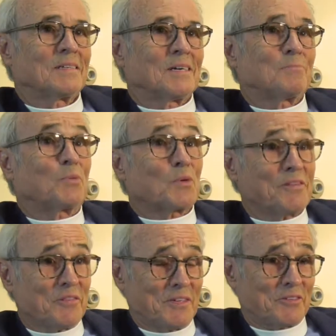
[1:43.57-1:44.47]
A
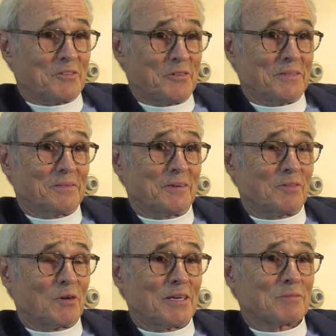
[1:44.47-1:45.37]
brief history of
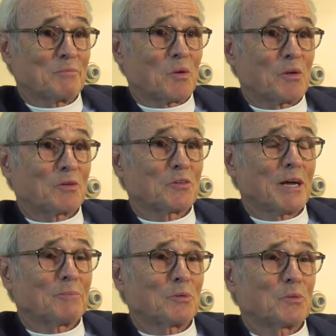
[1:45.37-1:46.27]
Christ Memorial
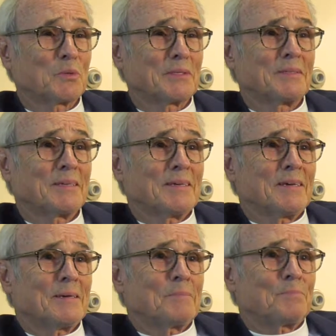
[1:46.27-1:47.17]
Chapel would
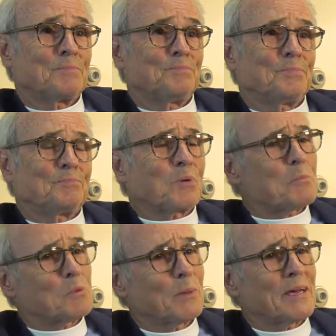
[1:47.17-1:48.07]

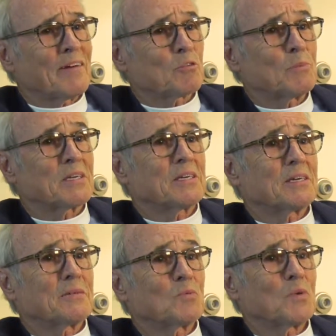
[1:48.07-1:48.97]
probably have to
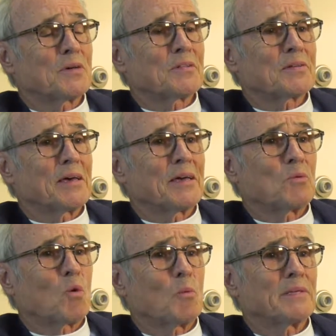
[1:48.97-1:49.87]
begin with a
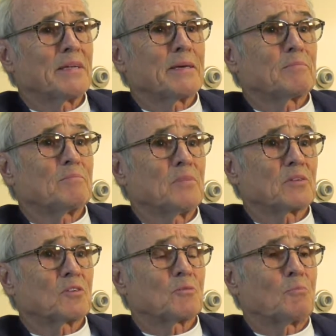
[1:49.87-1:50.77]
woman named
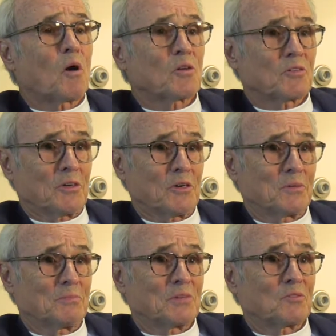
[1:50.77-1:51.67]
Mrs. Barstow,
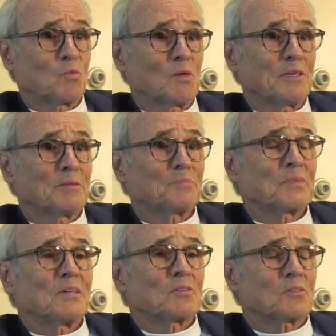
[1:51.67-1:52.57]
Mrs. William
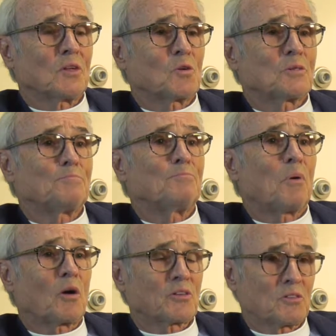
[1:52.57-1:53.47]
Slocum
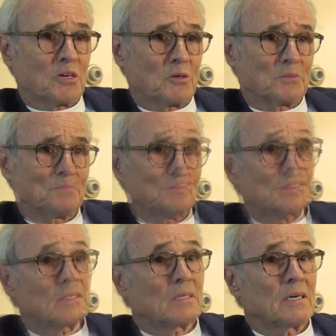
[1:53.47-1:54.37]
Barstow.
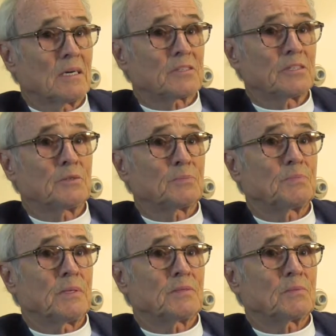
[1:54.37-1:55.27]
She
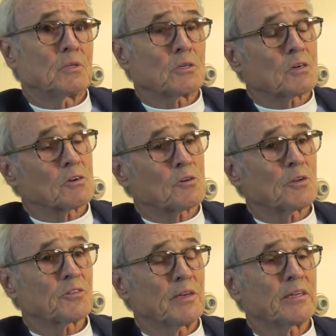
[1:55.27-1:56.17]
took her
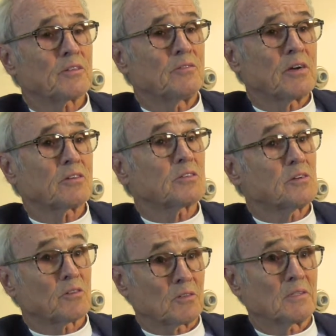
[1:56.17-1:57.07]
Christianity very
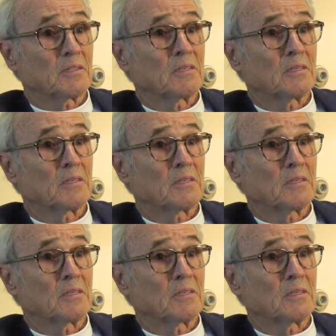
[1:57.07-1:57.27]
seriously,